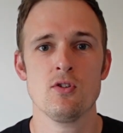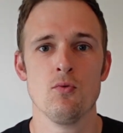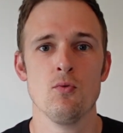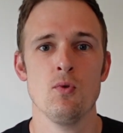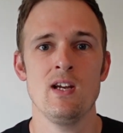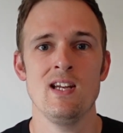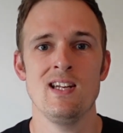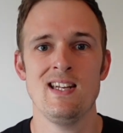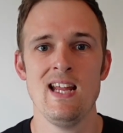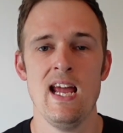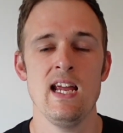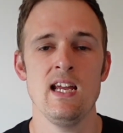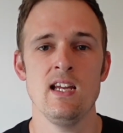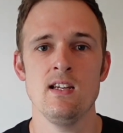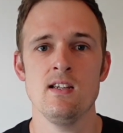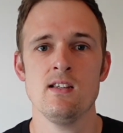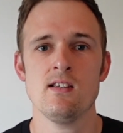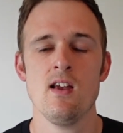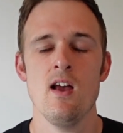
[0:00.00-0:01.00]
3
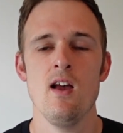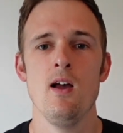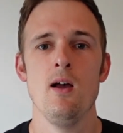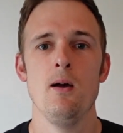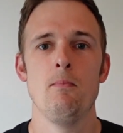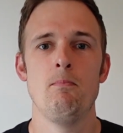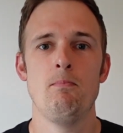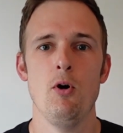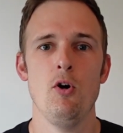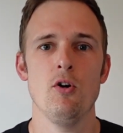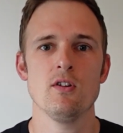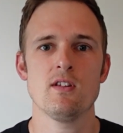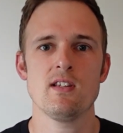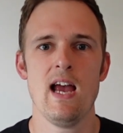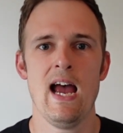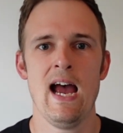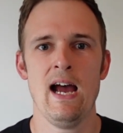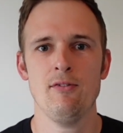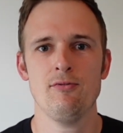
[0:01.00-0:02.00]
days, but
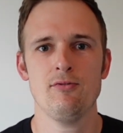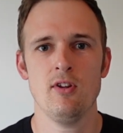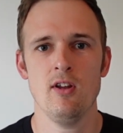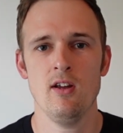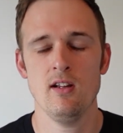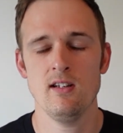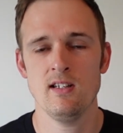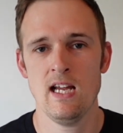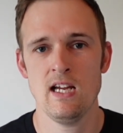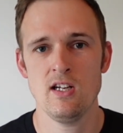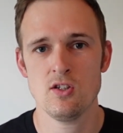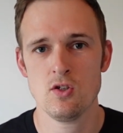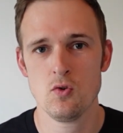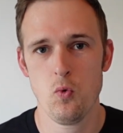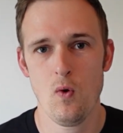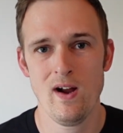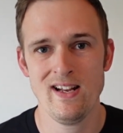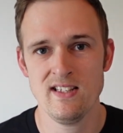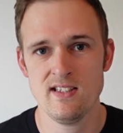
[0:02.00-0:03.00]
after day
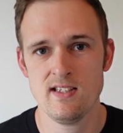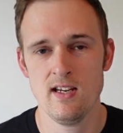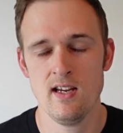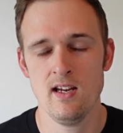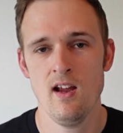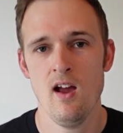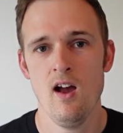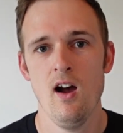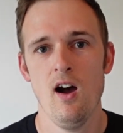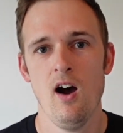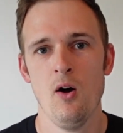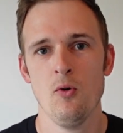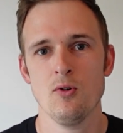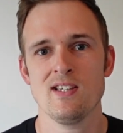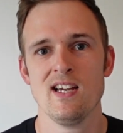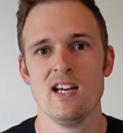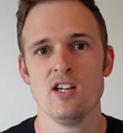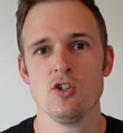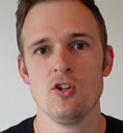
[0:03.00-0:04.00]
20, I
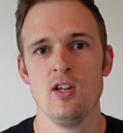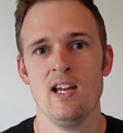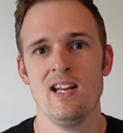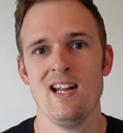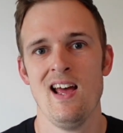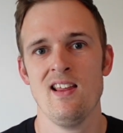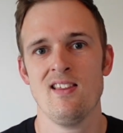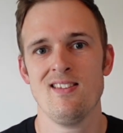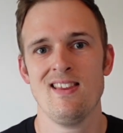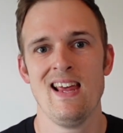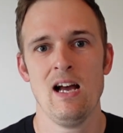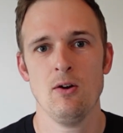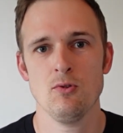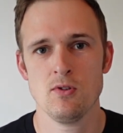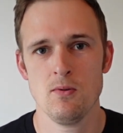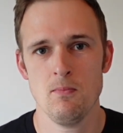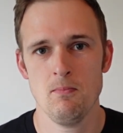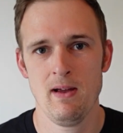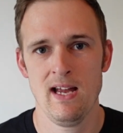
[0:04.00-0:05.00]
was actually in
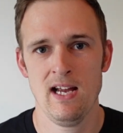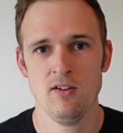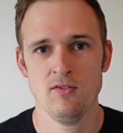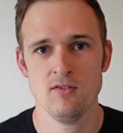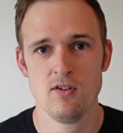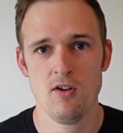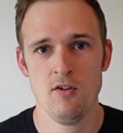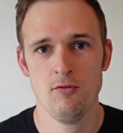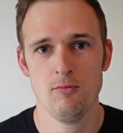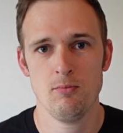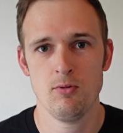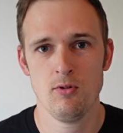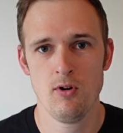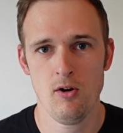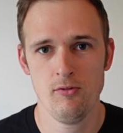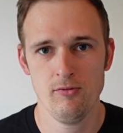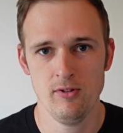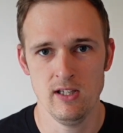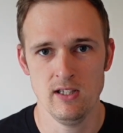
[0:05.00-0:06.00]
£1,000 of
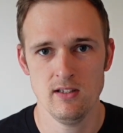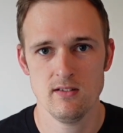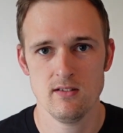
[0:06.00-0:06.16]
profit.